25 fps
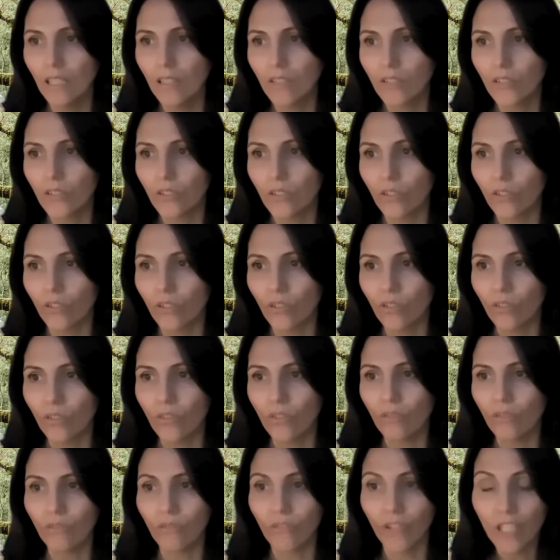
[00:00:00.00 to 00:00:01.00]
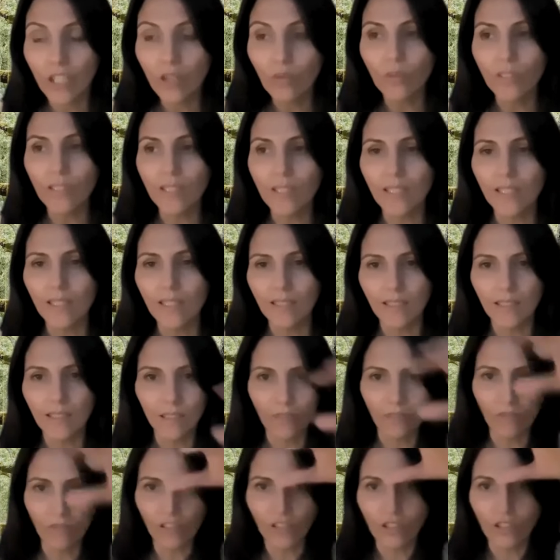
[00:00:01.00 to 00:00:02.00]
So the frequencies are
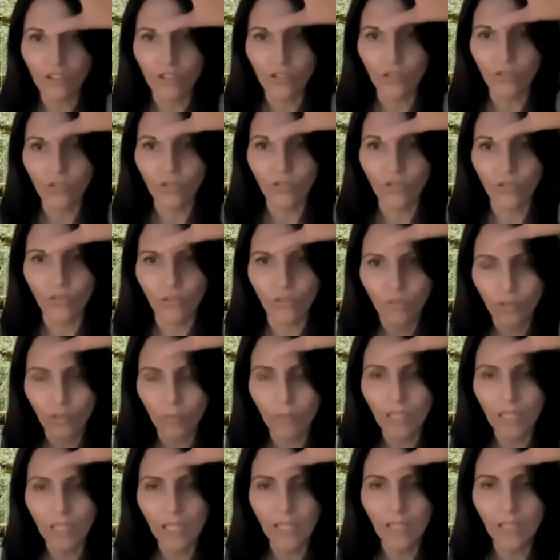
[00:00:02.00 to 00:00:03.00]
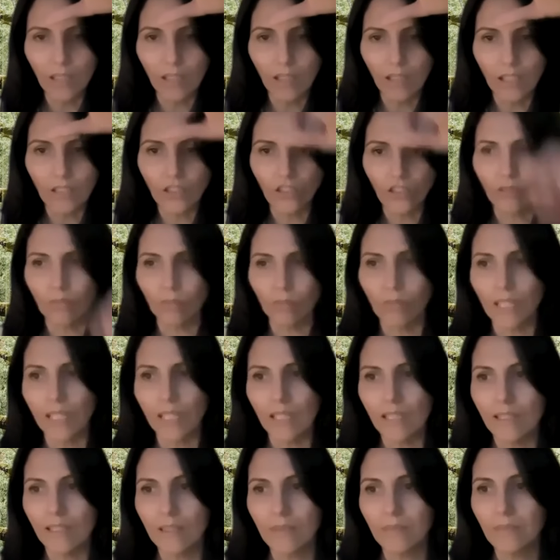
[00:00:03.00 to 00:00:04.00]
different to the molecular hydrogen
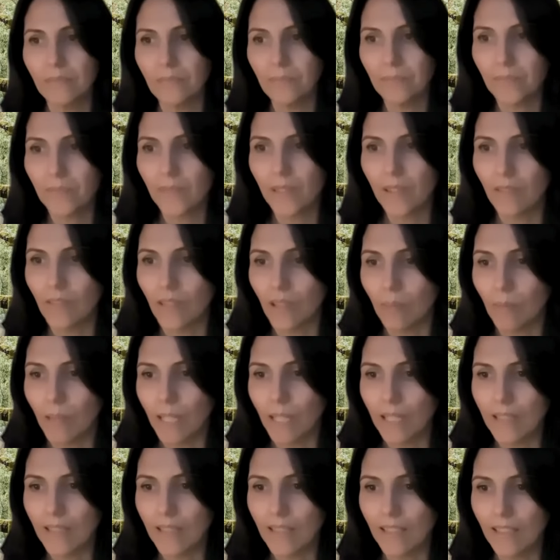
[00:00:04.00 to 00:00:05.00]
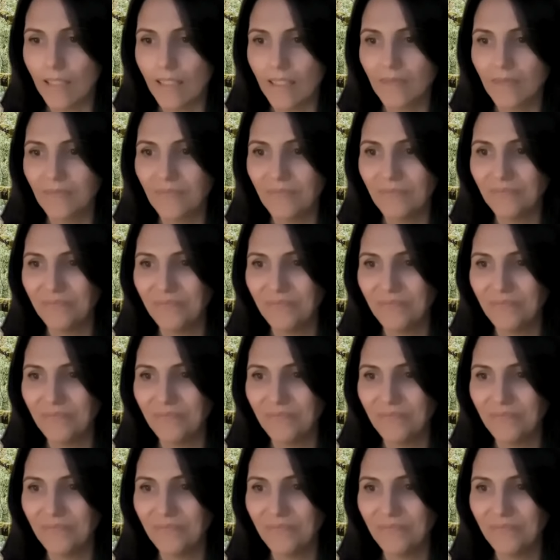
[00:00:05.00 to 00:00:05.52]
piece, if that makes sense.